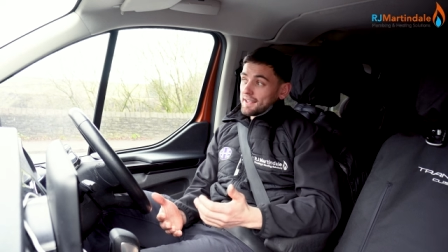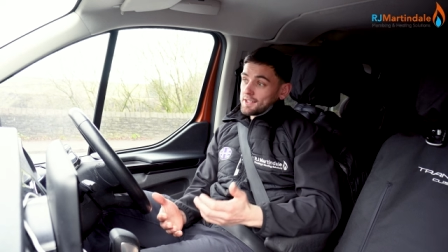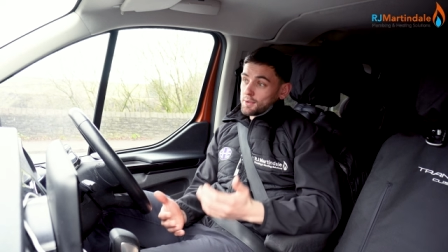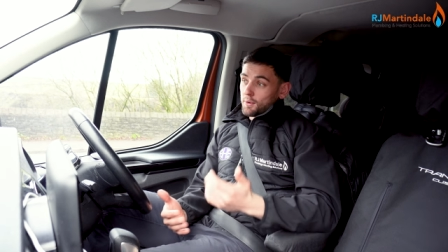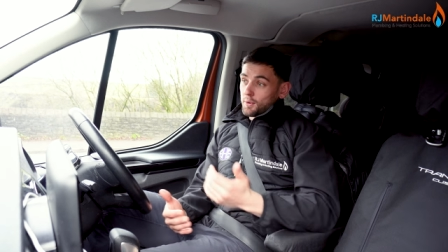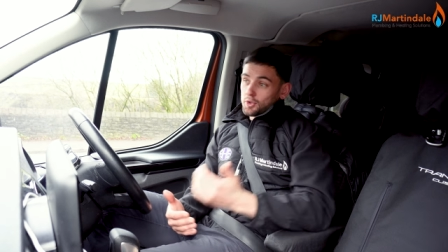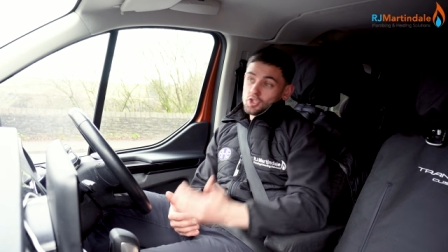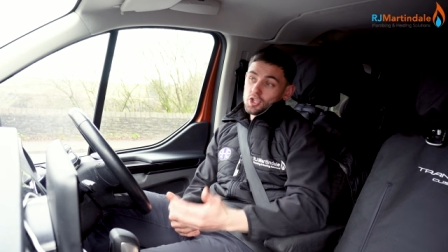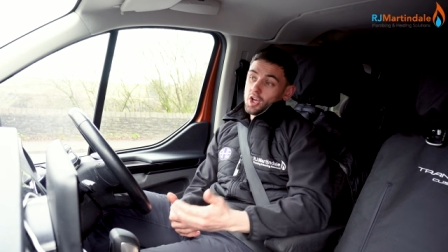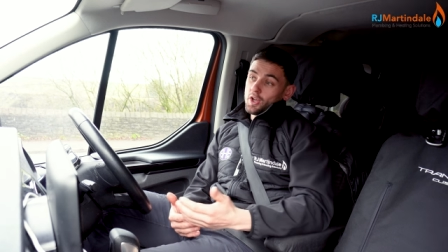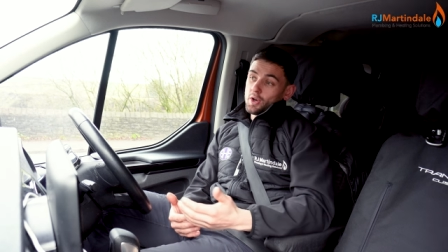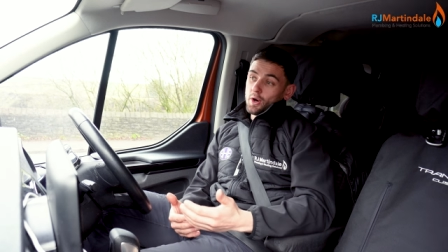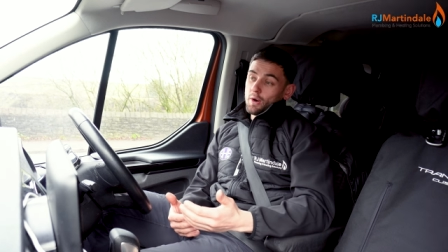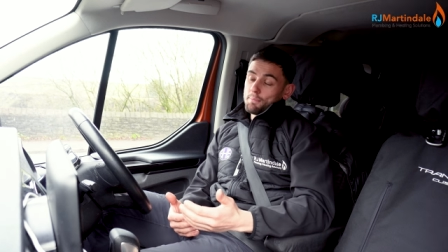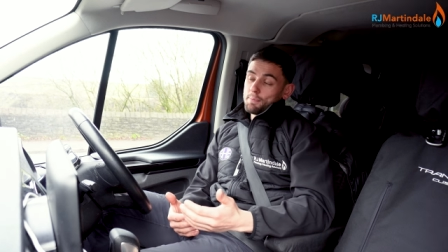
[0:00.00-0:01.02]
So I would
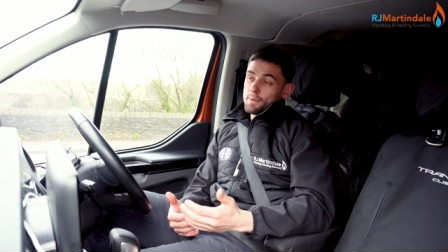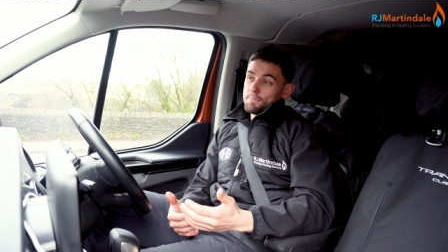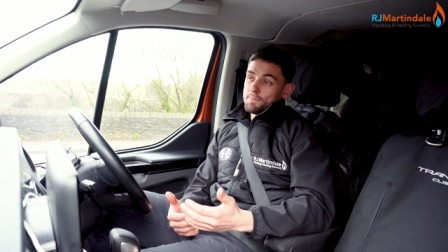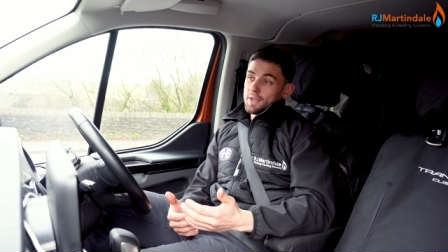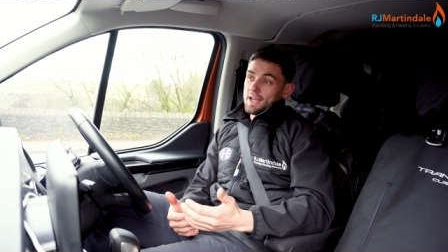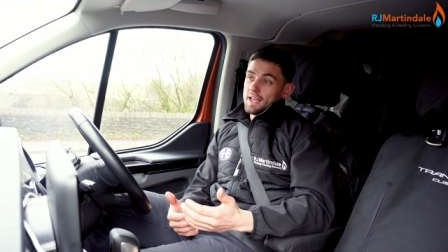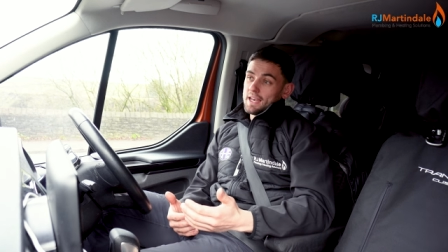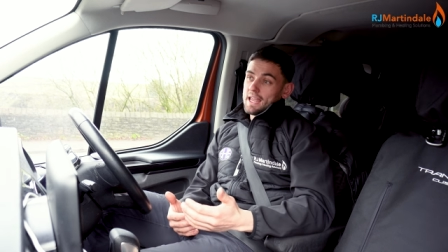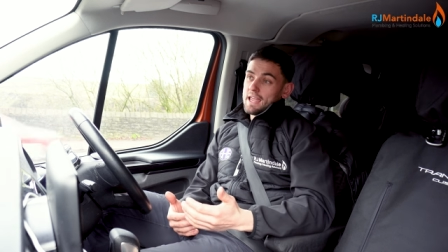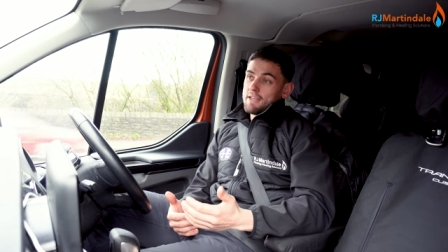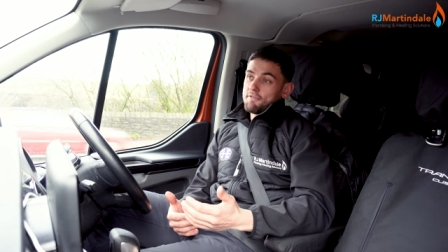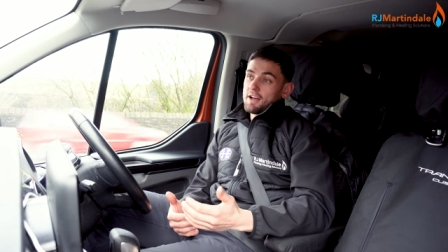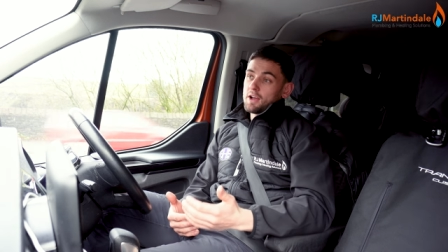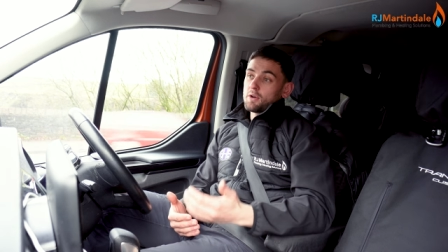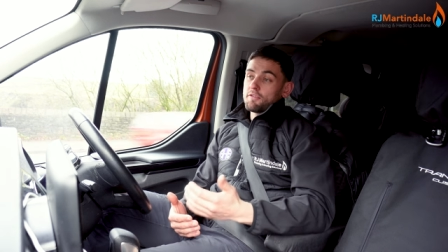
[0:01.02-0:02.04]
turn up, and
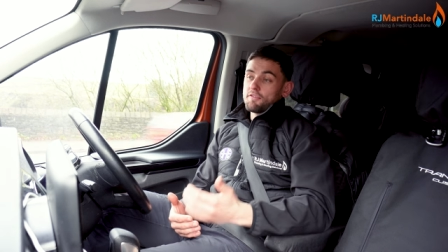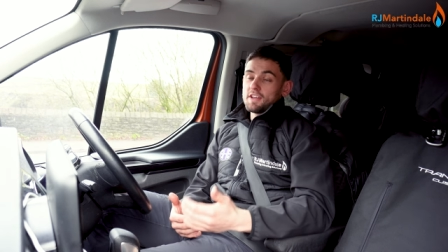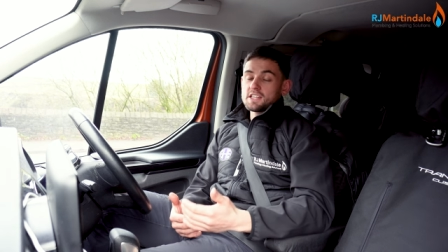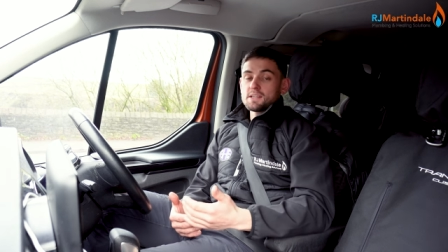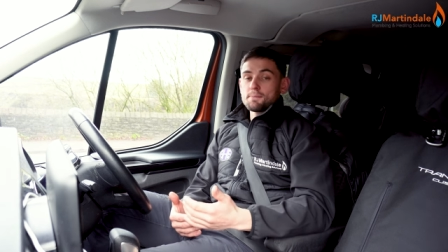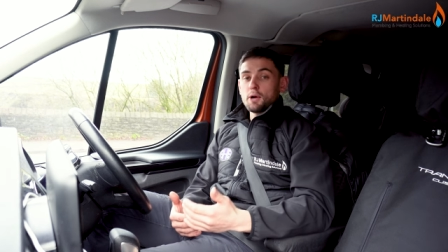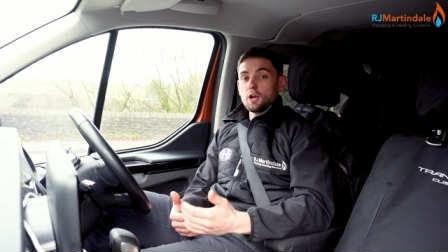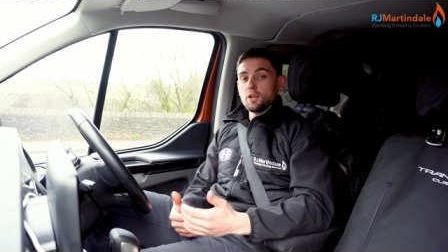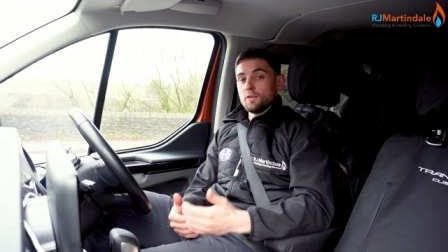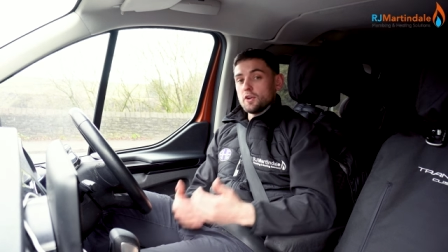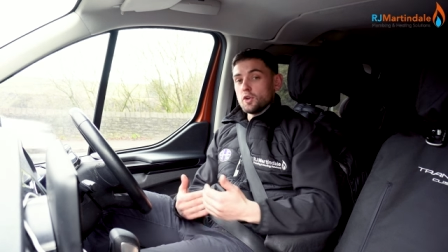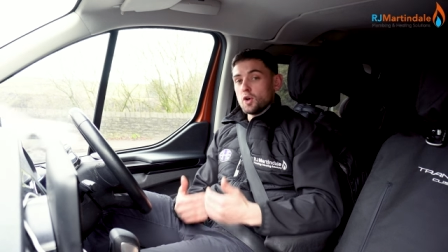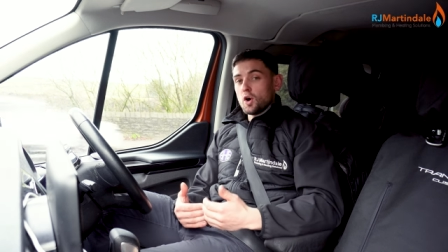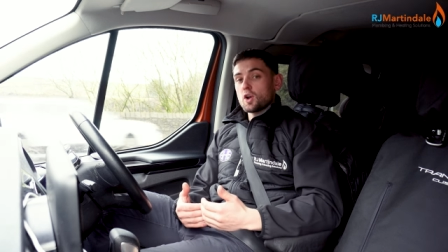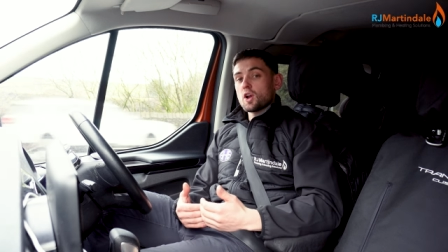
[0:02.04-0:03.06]
if I could fix a boiler
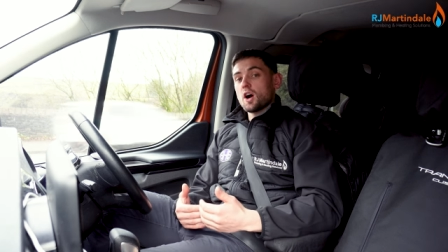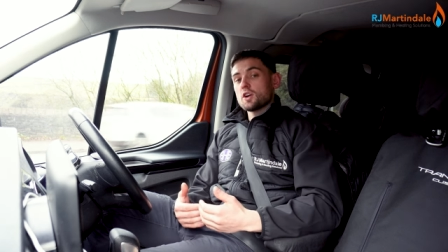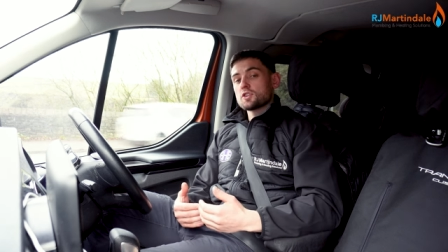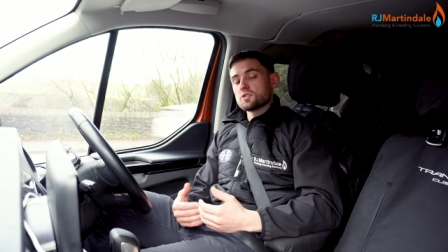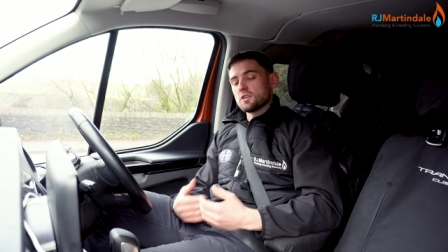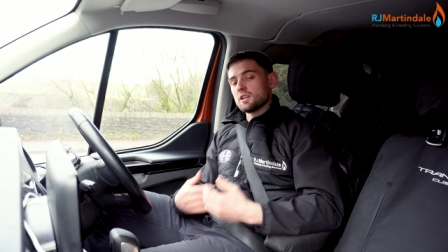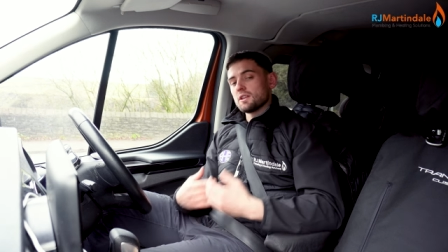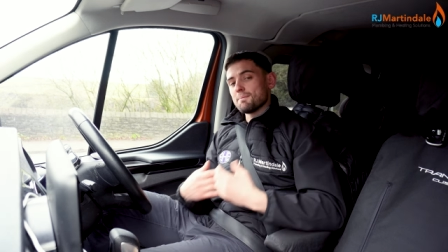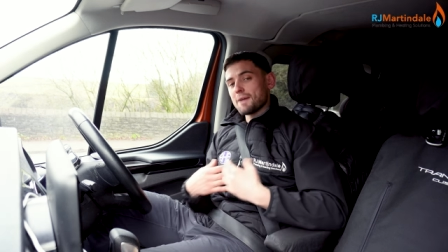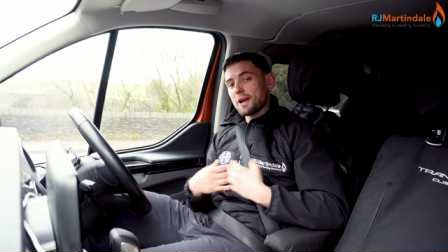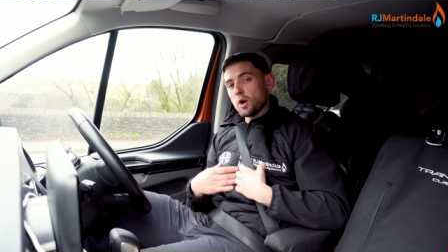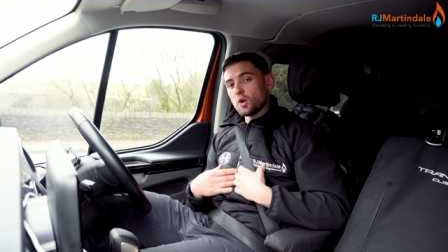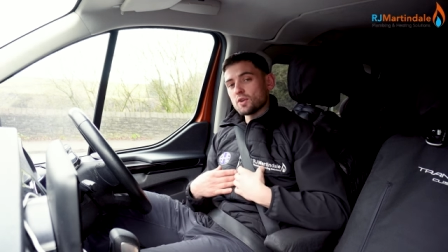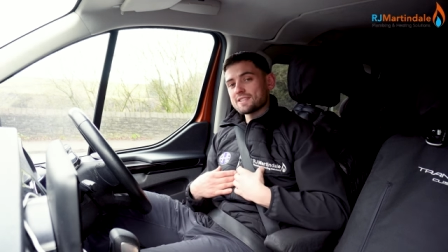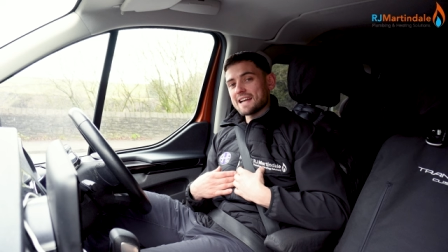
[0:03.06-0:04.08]
at no cost other than my
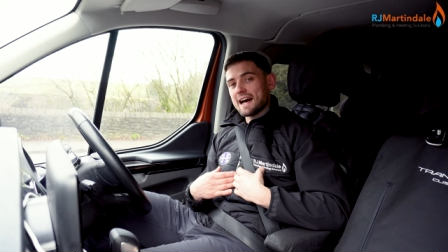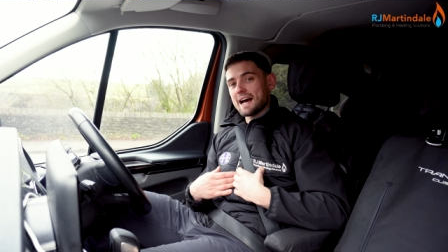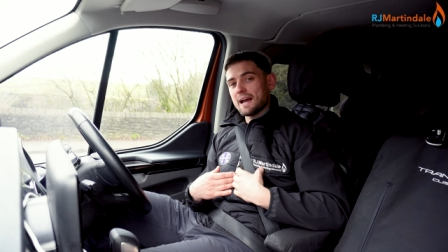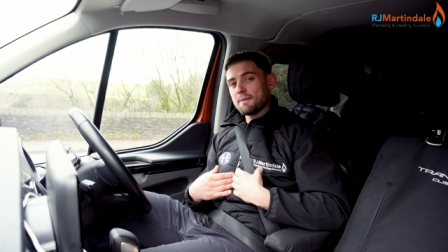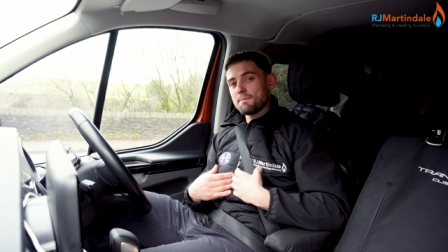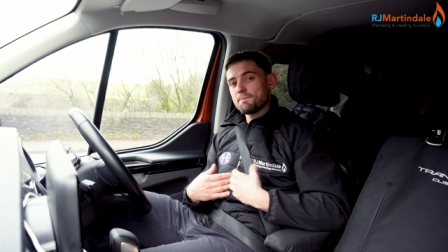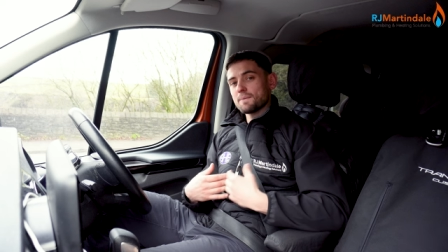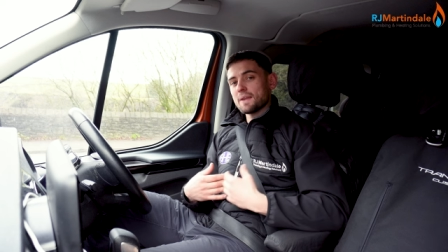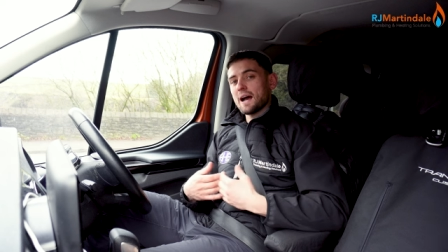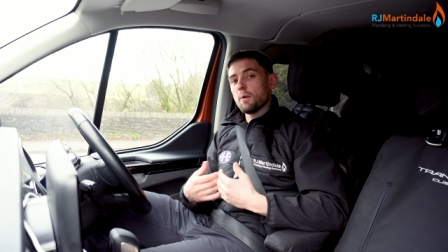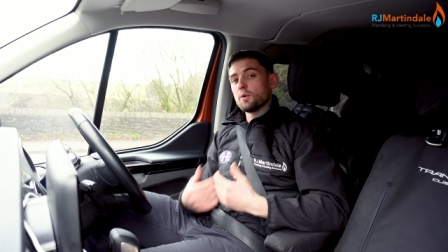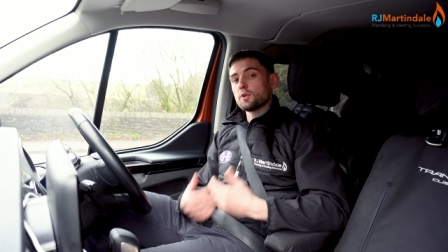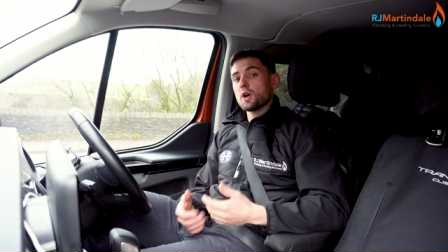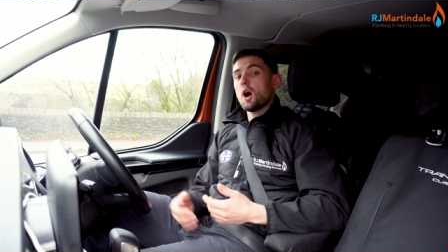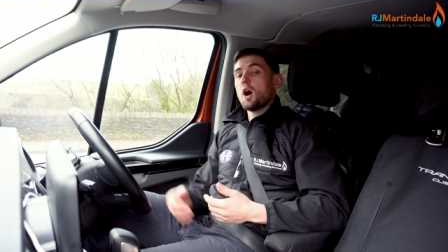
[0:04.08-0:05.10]
own time, I
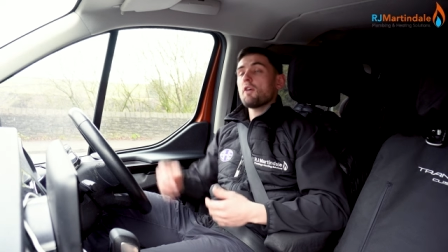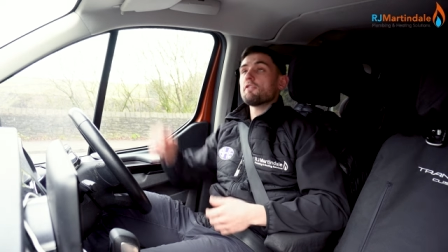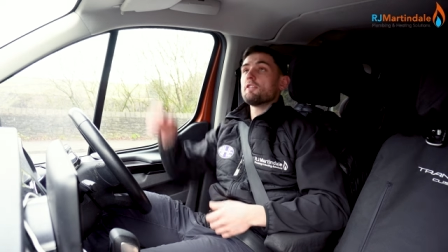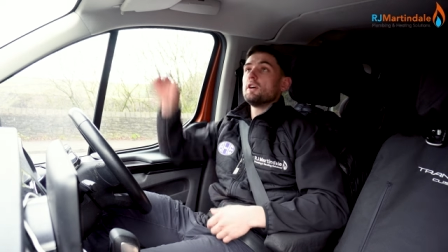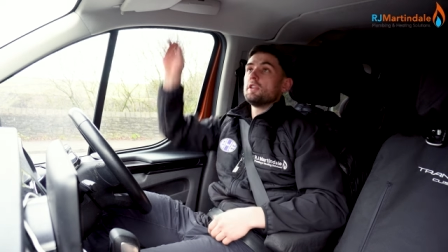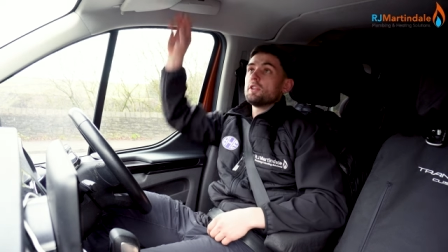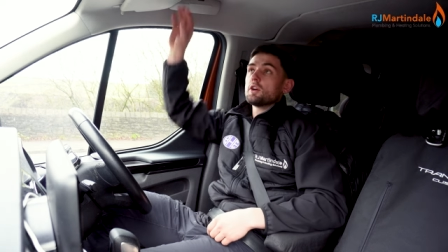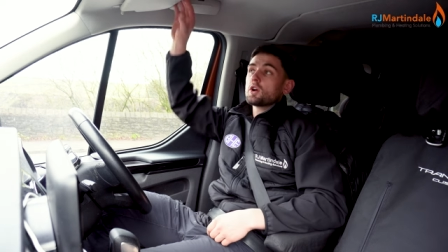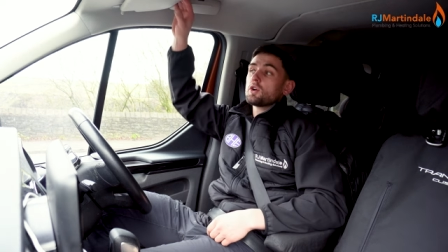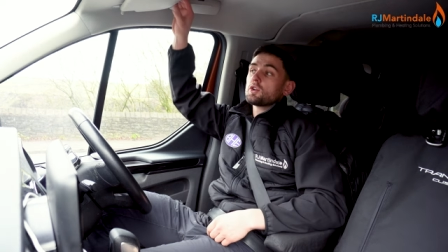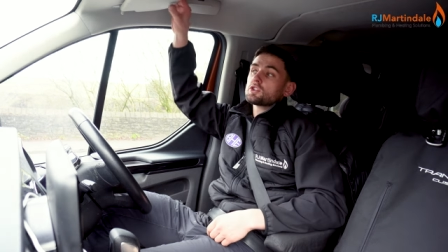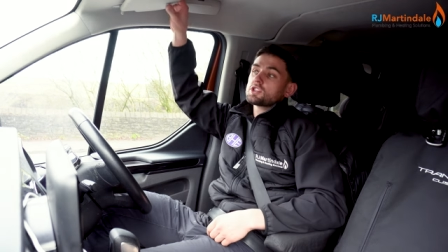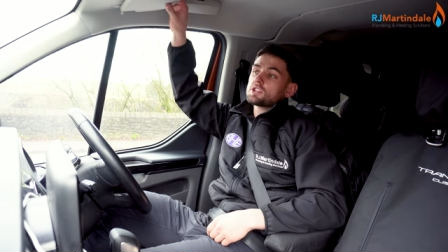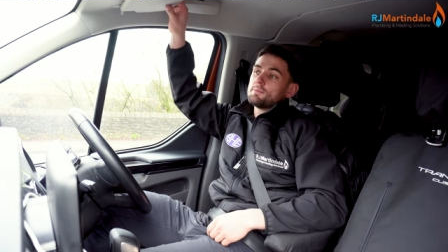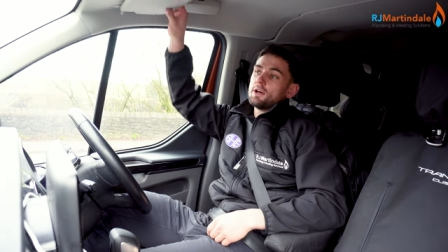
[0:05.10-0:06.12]
would offer the
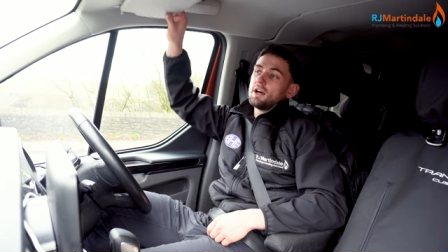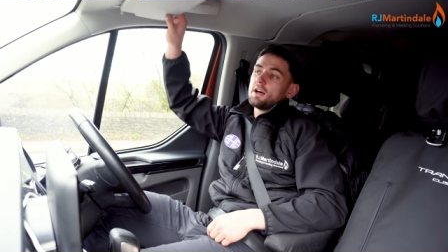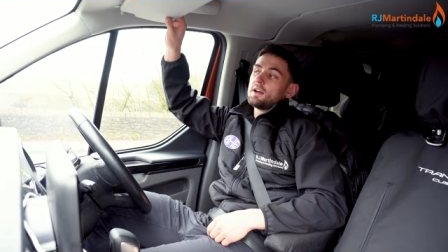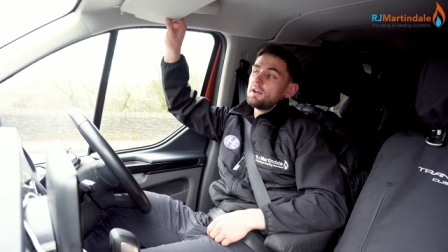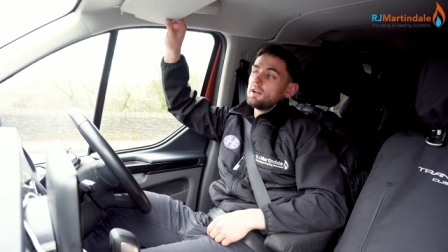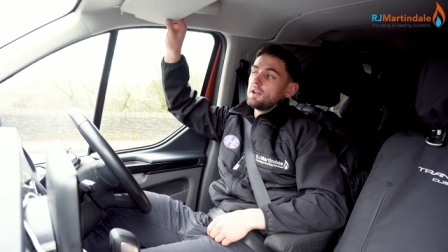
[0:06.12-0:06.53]
customer